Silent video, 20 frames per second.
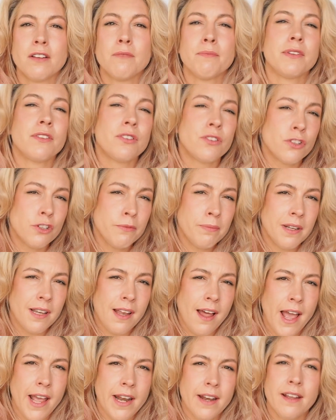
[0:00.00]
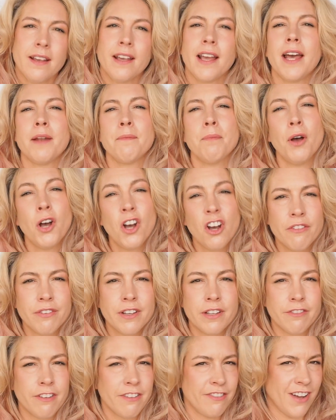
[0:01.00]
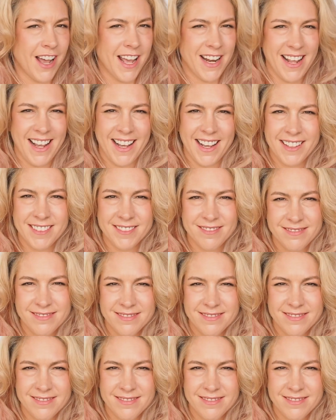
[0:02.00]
but super light and perfect for fine hair.